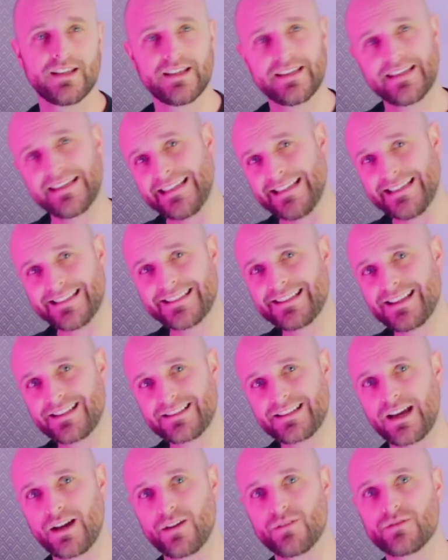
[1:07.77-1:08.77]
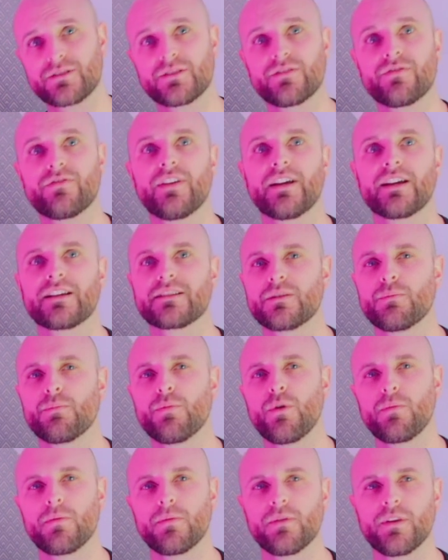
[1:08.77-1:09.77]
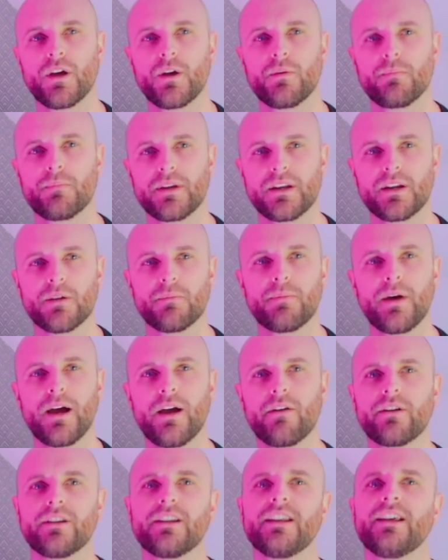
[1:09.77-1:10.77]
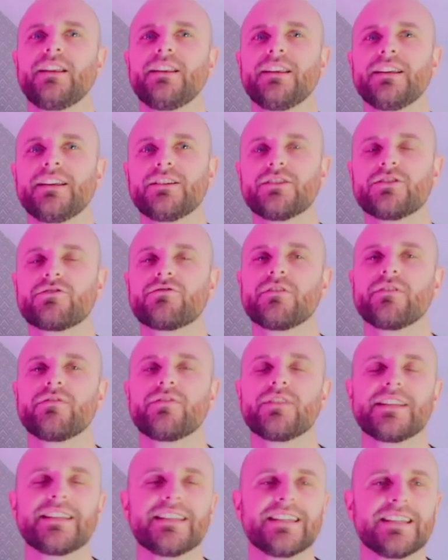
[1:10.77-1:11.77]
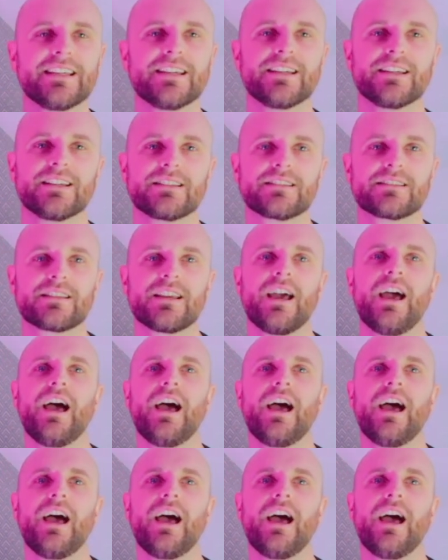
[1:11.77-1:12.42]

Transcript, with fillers: He set out to fix a problem that had been apparent in the industry for years.